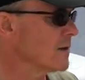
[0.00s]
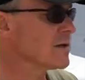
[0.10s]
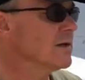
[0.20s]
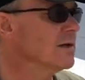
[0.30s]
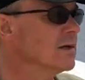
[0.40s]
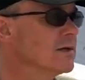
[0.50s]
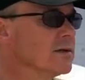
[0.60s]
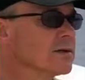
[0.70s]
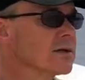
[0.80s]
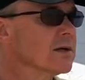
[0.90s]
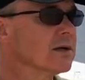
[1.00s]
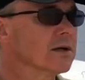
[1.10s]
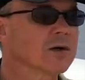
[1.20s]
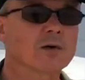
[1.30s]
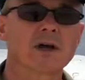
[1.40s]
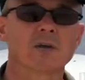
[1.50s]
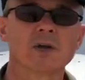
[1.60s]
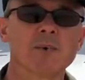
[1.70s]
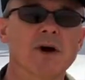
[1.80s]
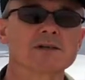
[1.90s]
She is an
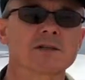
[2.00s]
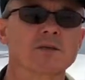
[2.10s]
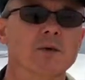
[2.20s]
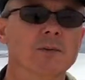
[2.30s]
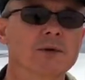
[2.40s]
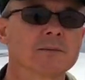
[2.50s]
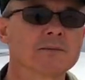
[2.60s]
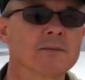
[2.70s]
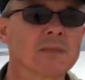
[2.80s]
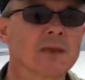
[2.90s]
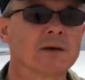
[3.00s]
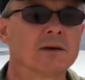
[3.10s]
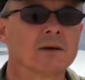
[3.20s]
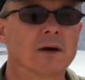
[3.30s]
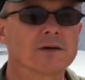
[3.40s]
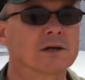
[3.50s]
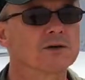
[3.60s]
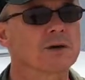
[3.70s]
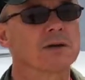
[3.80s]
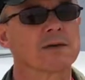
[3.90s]
incredibly positive woman. She
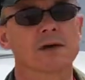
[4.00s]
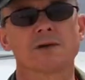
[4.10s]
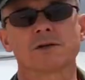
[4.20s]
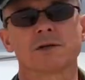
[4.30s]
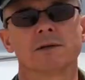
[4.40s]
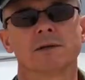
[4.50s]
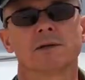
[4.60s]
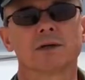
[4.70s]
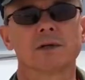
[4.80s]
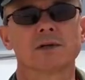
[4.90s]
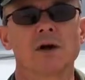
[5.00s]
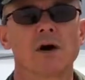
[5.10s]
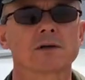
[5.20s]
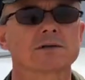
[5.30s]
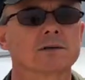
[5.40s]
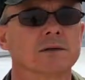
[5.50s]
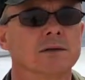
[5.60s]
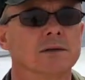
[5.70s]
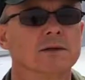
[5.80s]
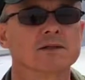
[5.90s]
goes around the country giving talks
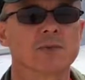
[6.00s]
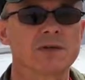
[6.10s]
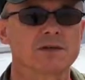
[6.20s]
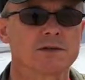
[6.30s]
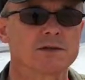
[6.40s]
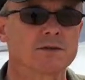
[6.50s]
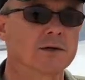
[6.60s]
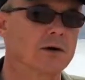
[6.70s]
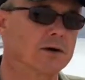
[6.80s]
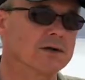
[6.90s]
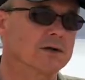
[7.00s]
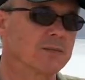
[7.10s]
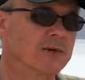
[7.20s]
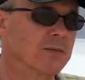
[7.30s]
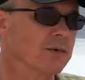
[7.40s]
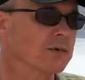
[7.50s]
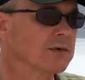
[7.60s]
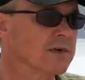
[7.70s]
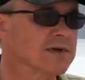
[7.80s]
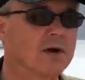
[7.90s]
and speeches to encourage other people
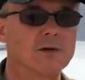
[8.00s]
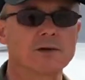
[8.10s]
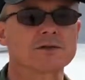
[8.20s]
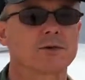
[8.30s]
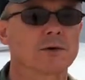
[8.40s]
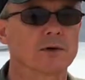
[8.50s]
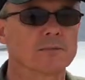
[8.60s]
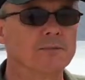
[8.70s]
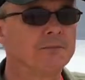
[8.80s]
to tell their story.